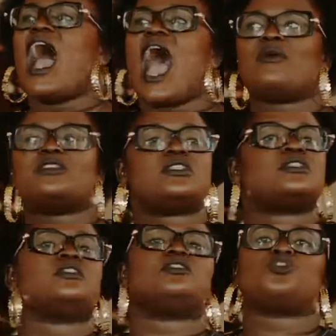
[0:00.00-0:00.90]
I want to
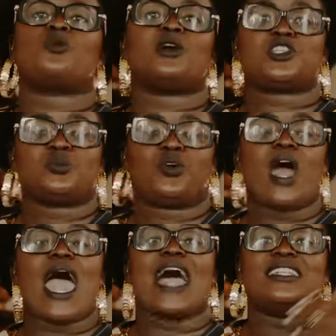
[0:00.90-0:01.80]
see so much more
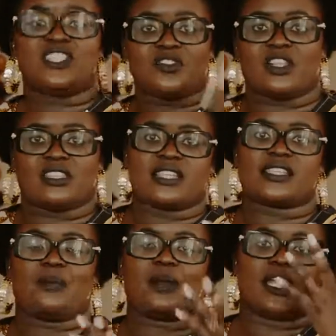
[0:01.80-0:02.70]
and different things
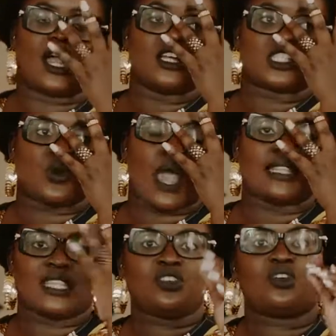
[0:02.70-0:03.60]
happening. So I
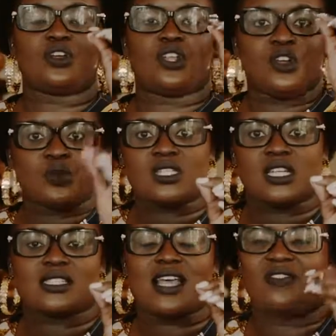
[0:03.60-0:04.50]
think you're going to
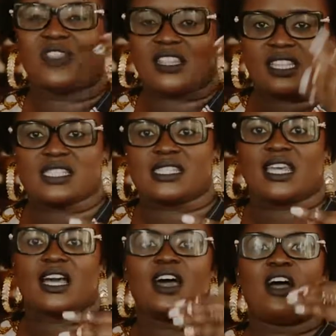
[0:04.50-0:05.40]
notice that this
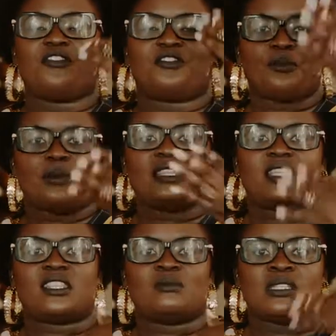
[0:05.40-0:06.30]
year, for me, the
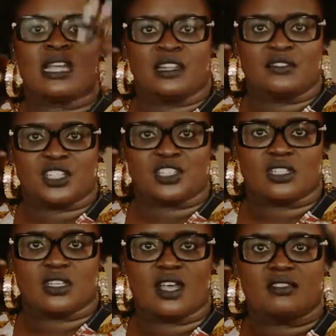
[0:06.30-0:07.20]
theme is
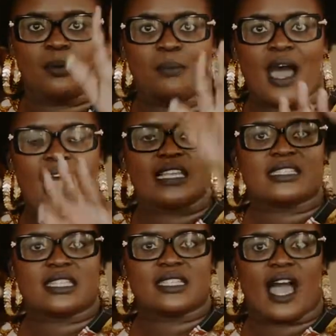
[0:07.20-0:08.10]
elevation. The bar is
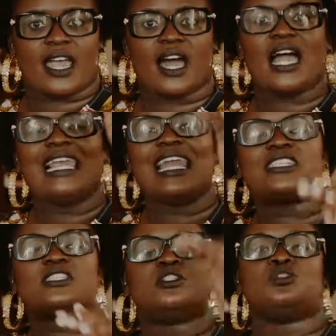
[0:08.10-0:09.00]
set higher.
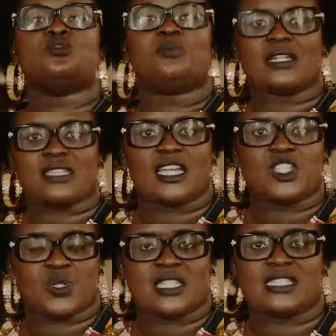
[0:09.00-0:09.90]
Let's do better in
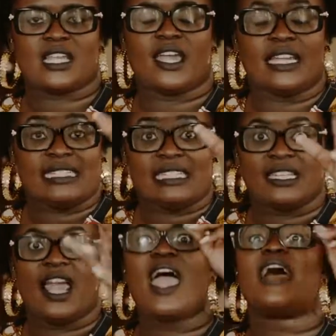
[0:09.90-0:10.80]

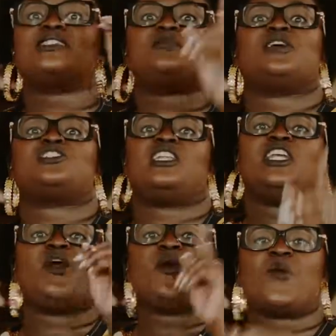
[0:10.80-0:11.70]
2018,
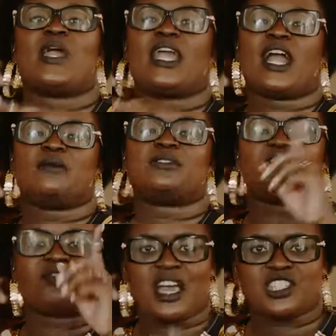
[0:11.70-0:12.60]
especially when it comes to
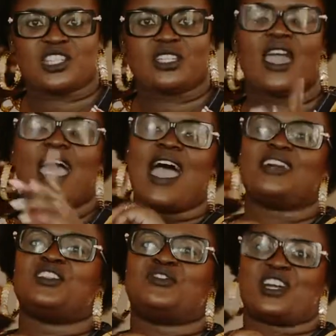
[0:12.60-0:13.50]
fashion
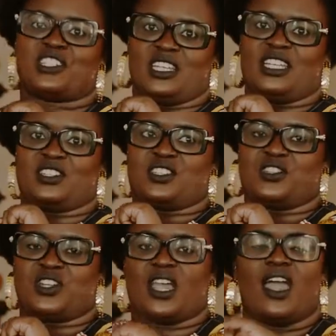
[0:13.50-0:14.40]
and the fashion
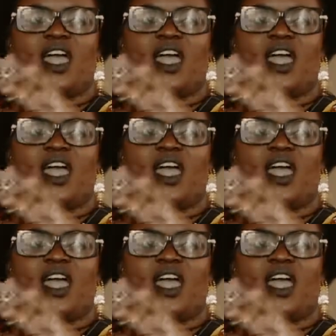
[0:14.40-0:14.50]
industry.